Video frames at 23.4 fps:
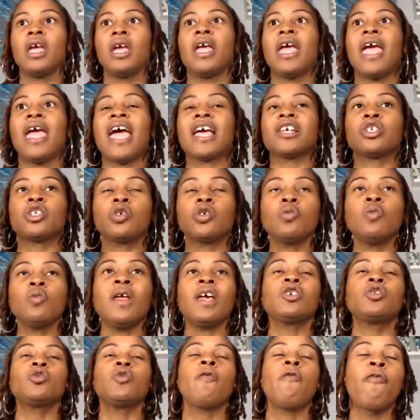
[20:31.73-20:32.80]
As soon
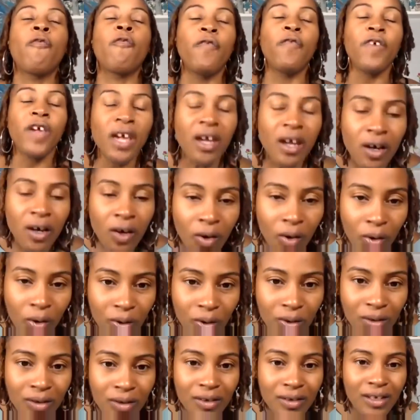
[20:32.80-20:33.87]
as you
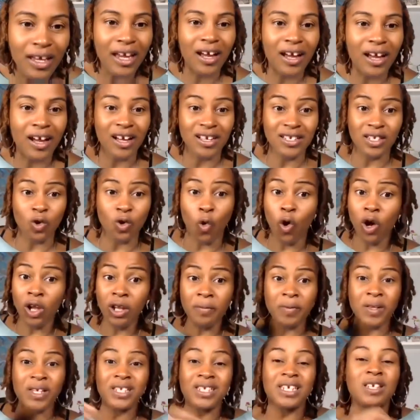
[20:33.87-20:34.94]
feel, because all
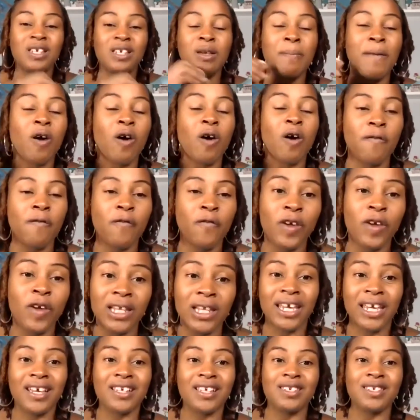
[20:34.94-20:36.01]
of this is about
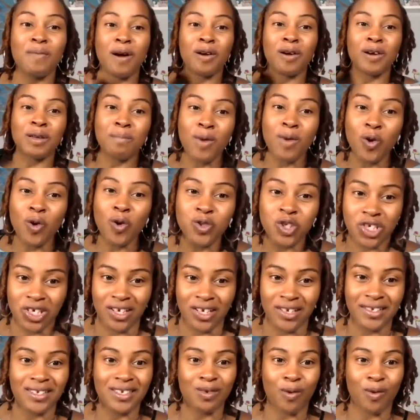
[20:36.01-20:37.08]
feeling, it's about
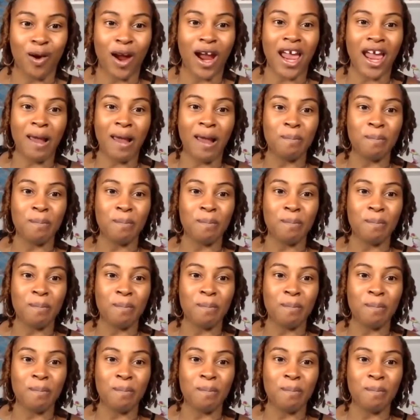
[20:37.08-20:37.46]
emotions, right?